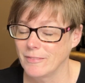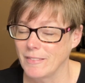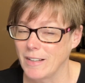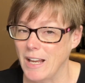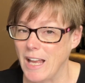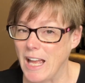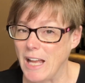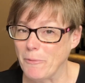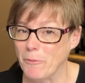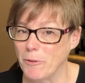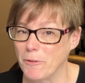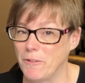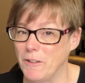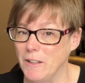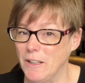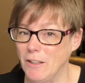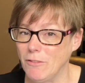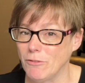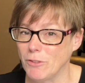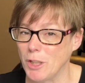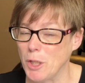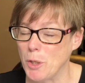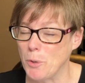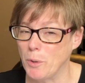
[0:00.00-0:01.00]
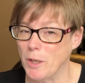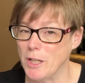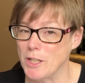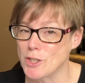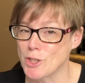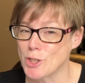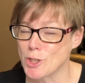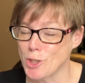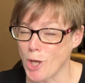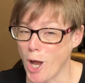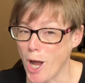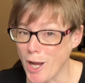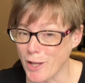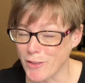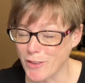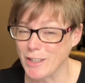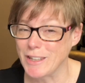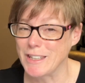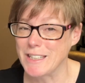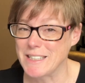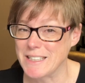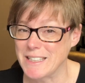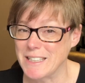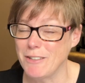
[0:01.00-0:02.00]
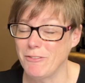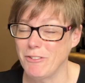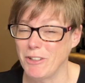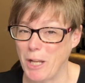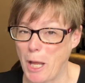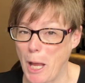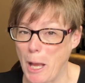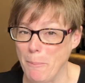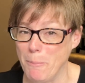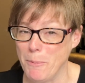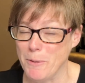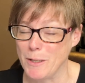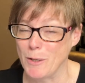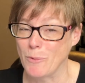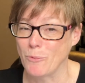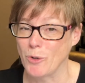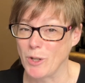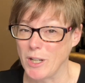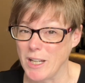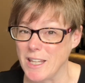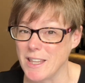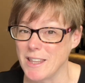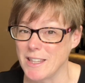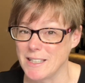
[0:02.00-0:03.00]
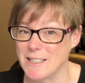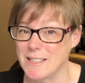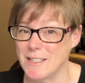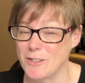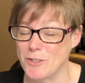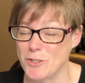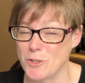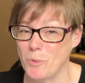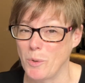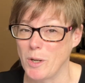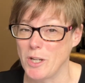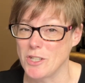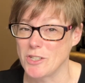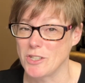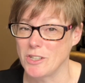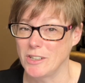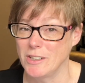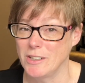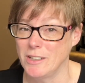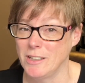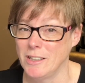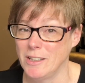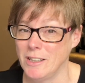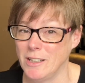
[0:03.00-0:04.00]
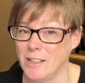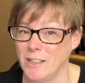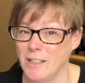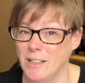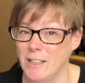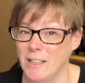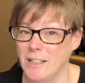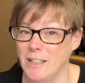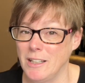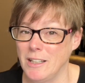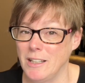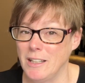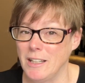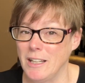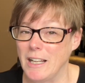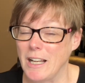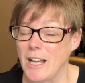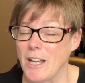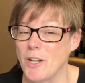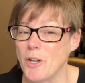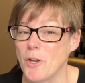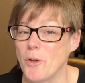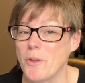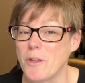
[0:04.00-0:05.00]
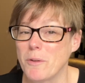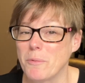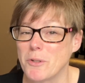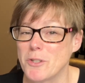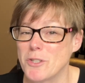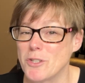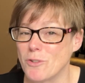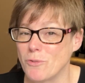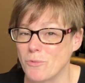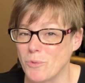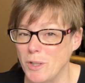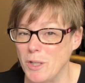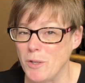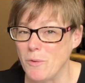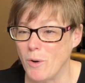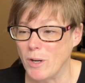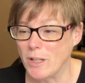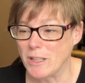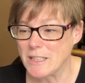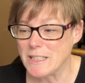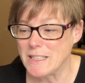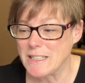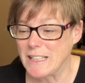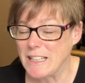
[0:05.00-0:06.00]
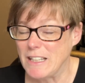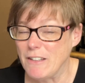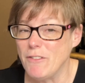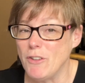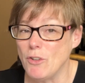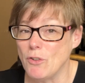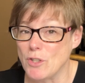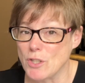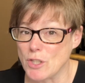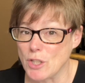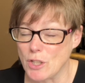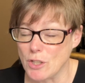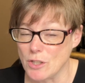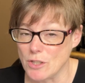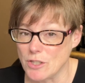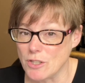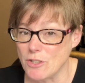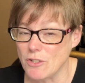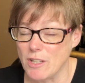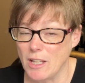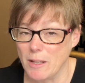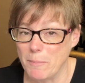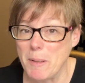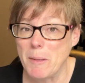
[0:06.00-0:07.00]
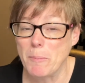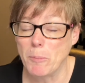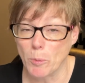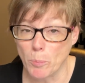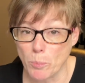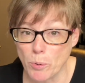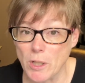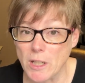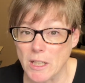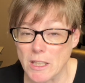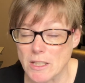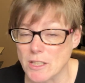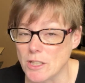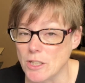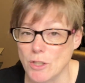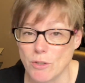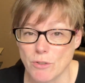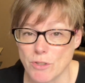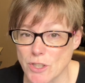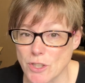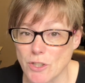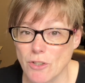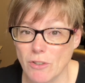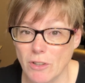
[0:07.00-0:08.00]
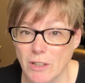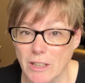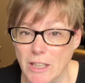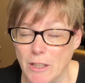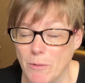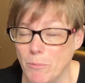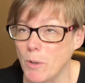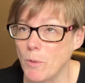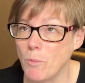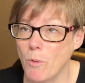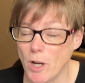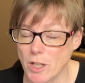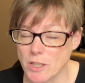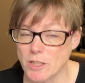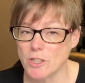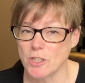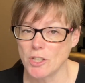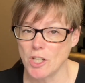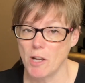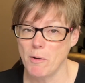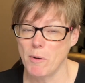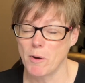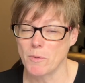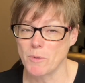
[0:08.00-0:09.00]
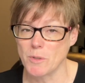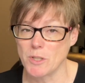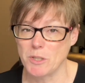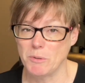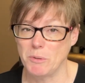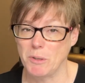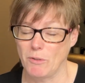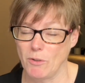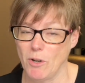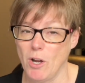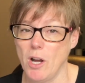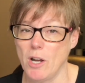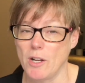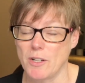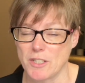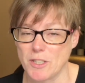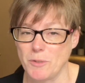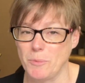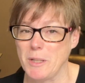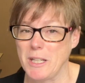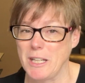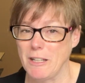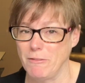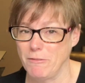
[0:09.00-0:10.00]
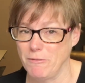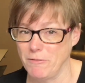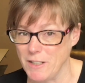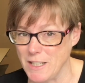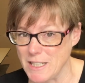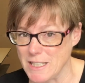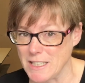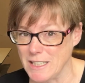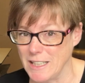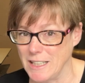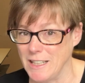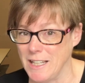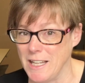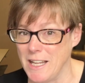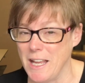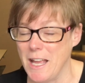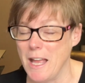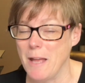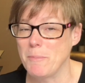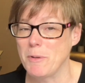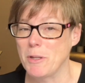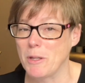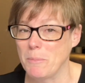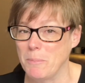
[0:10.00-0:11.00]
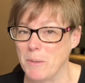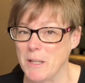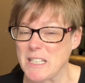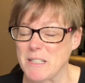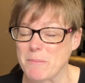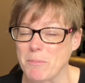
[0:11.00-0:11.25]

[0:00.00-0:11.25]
And we're feeling really quite shocked that this has even happened and we're in this situation. And I know that what you really want is that if there is a concern that people bring it to you, certainly we want to know what we're doing wrong so we can fix it and be the best